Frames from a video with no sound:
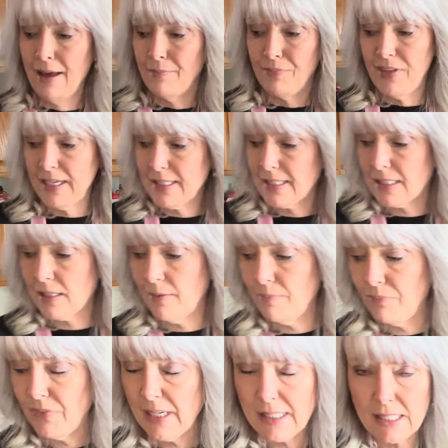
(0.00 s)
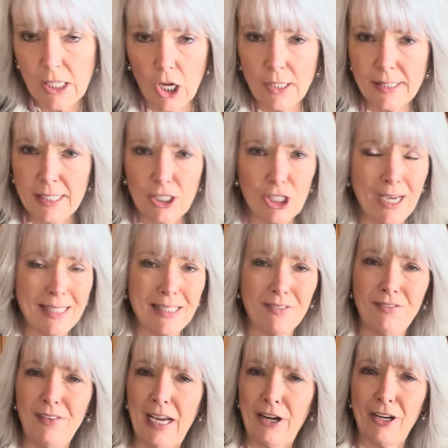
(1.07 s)
This sausage has
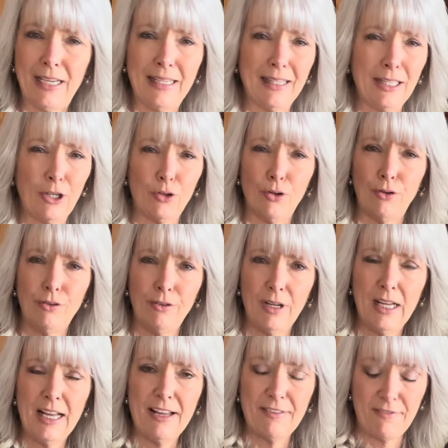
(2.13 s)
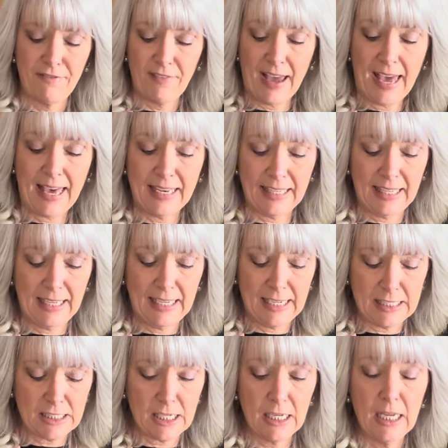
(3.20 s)
very little fat in
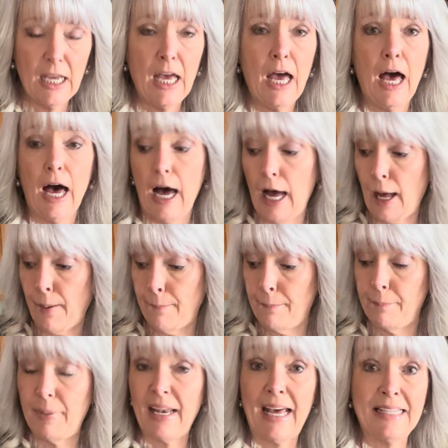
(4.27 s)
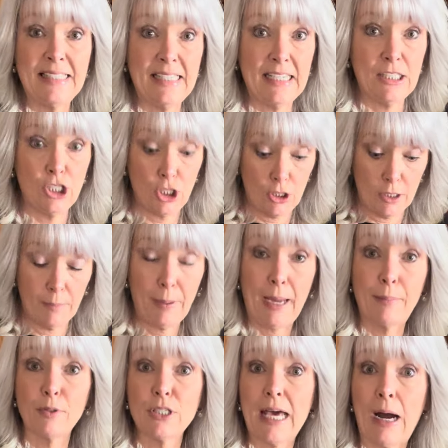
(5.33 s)
it, but I did do the
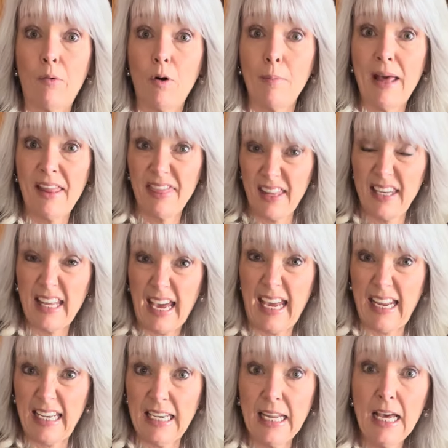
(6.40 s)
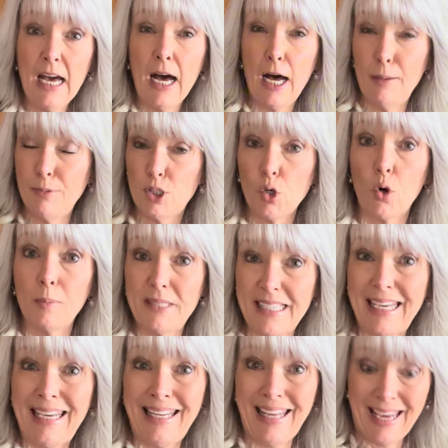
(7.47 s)
paper towel method and absorbs
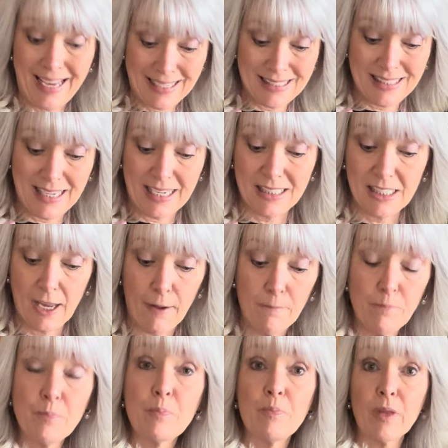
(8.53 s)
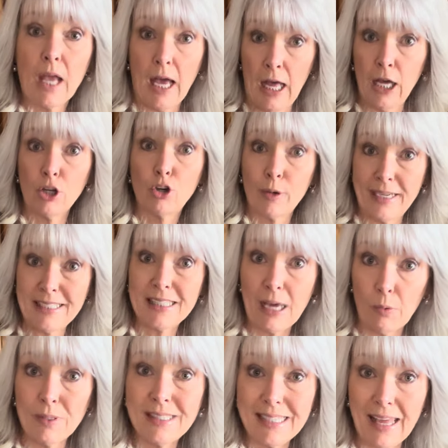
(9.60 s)
any excess grease
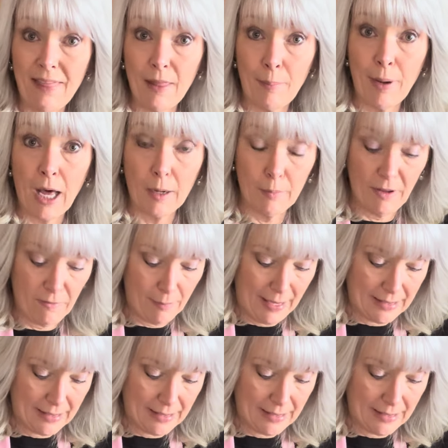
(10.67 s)
that was in the bottom of my